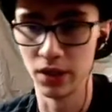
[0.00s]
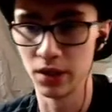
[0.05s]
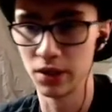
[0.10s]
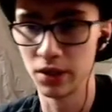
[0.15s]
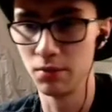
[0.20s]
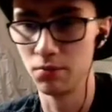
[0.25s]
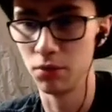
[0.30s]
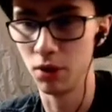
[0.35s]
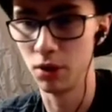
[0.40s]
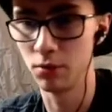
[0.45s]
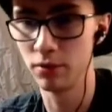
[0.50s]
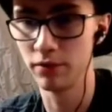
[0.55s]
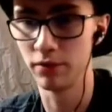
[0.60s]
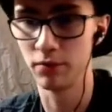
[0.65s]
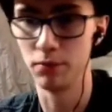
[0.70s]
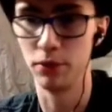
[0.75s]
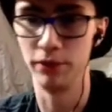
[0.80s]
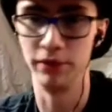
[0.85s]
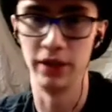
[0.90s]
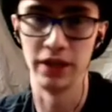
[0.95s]
he probably would have
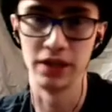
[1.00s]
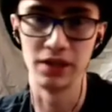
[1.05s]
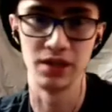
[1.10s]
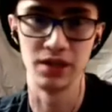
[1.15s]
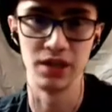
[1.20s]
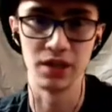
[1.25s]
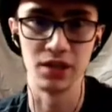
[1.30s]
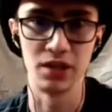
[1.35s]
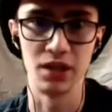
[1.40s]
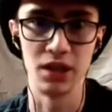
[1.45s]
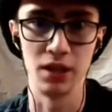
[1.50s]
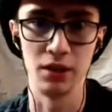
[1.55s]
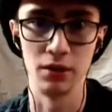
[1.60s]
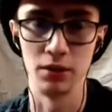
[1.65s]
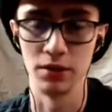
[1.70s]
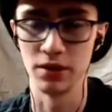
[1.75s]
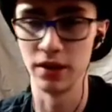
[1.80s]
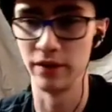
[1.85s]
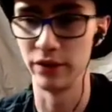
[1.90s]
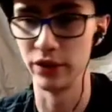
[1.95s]
removed like 16
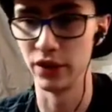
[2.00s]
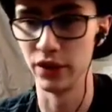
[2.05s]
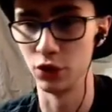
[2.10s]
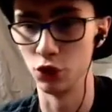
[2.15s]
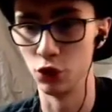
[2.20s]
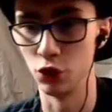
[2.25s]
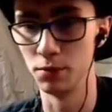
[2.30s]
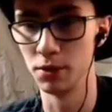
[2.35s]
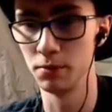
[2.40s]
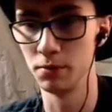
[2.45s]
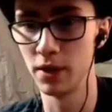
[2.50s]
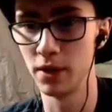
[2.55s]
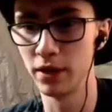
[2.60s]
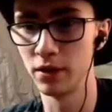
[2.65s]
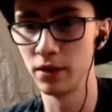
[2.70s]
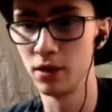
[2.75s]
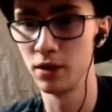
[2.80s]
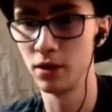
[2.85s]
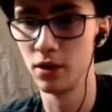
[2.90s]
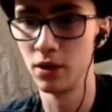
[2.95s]
or 17 troops of
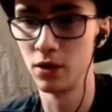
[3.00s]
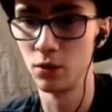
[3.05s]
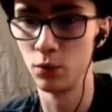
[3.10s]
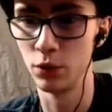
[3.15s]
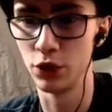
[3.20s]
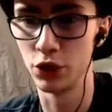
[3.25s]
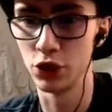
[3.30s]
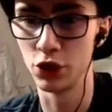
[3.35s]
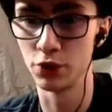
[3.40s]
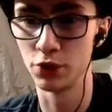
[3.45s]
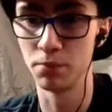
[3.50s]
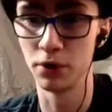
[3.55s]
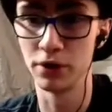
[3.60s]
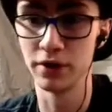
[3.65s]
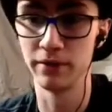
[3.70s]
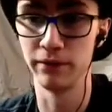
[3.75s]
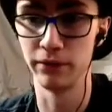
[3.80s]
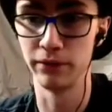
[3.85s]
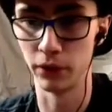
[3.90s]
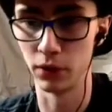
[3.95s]
mine, which just
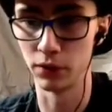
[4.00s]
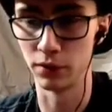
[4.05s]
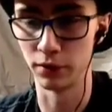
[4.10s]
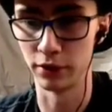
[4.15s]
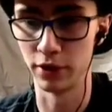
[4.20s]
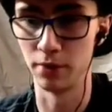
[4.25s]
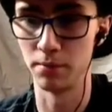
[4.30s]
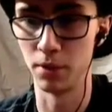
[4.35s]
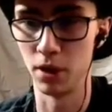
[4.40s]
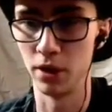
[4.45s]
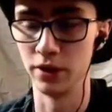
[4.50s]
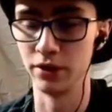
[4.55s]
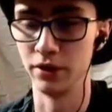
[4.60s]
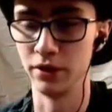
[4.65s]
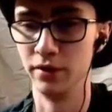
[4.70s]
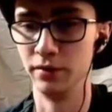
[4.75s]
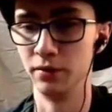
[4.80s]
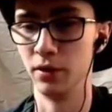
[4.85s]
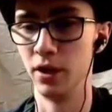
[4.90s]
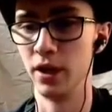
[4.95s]
puts him further in the
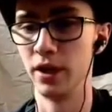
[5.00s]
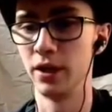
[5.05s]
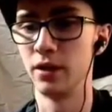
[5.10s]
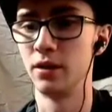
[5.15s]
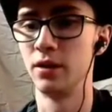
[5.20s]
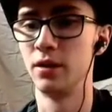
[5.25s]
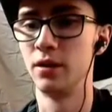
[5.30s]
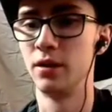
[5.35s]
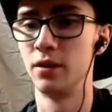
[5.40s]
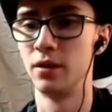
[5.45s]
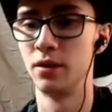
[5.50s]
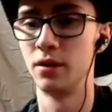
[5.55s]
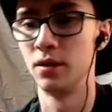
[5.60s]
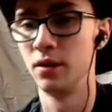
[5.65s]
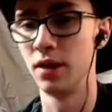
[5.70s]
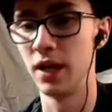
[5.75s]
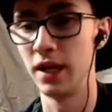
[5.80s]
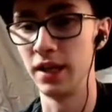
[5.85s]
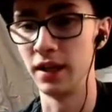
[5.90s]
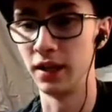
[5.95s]
positive, right?
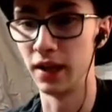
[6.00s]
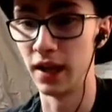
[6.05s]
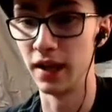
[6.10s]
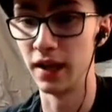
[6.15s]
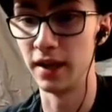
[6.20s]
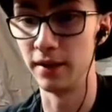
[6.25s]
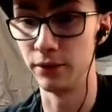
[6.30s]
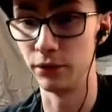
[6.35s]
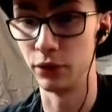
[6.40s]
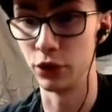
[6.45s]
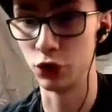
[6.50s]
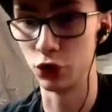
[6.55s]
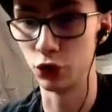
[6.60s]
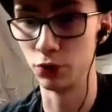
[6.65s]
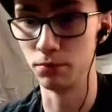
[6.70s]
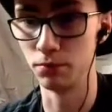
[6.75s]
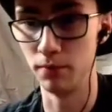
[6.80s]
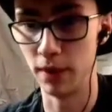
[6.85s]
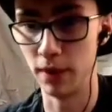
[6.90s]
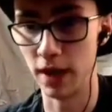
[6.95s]
And again, every
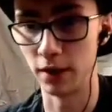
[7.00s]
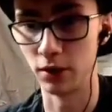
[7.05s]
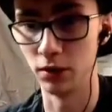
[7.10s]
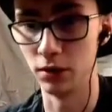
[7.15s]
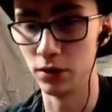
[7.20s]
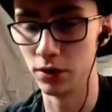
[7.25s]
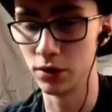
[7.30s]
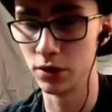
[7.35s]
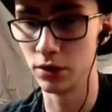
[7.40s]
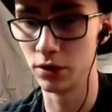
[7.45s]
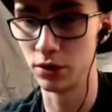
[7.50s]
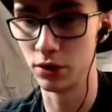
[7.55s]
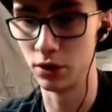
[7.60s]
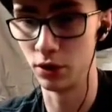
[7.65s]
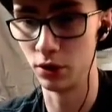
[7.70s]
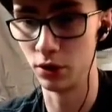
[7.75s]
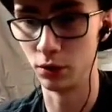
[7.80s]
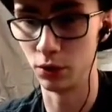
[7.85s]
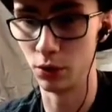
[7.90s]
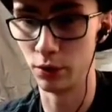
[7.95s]
troop matters,
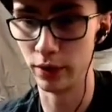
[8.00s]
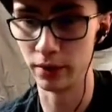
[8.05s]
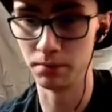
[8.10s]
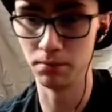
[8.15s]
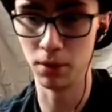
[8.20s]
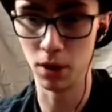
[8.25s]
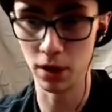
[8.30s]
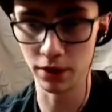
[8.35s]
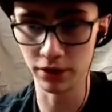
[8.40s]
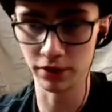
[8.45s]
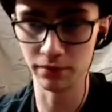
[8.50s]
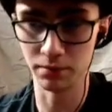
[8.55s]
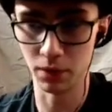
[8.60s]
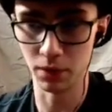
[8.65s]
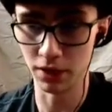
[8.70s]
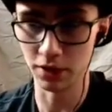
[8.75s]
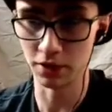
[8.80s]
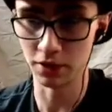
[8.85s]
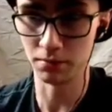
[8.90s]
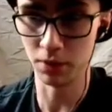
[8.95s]
so going positive,
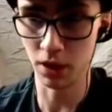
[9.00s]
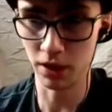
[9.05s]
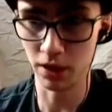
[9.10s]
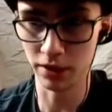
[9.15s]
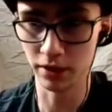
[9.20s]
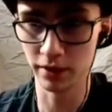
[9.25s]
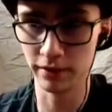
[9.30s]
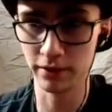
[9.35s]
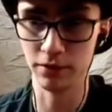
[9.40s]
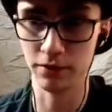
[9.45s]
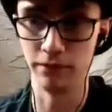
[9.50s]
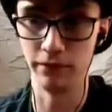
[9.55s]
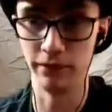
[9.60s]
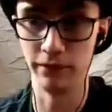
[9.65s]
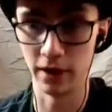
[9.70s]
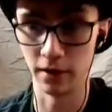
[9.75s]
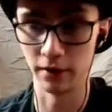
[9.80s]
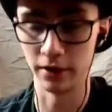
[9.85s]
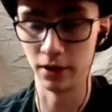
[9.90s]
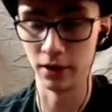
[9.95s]
positive, positive is
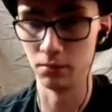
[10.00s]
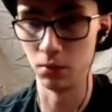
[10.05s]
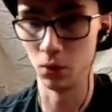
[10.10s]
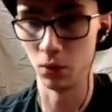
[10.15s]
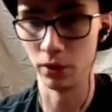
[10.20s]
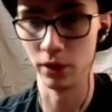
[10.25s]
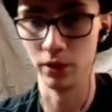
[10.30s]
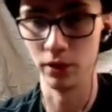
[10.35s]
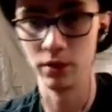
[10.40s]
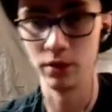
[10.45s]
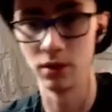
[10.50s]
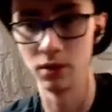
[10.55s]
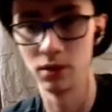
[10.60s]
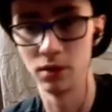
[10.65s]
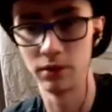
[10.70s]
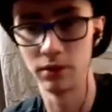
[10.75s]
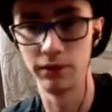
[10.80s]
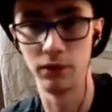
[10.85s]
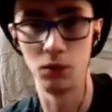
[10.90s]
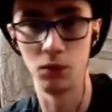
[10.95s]
very important
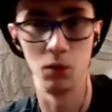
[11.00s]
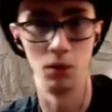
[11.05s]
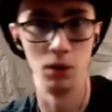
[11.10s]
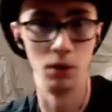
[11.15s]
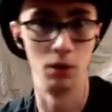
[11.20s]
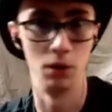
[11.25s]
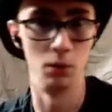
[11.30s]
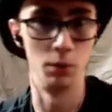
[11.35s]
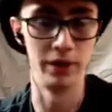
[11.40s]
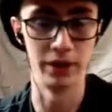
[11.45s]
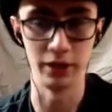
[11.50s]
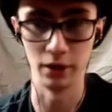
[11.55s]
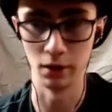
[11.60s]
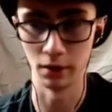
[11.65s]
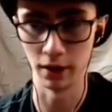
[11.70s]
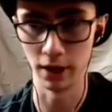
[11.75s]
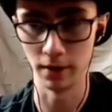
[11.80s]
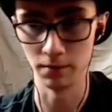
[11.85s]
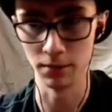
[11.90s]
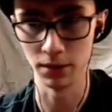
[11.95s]
for winning your
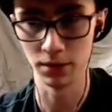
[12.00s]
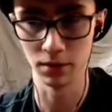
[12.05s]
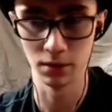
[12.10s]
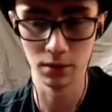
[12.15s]
games.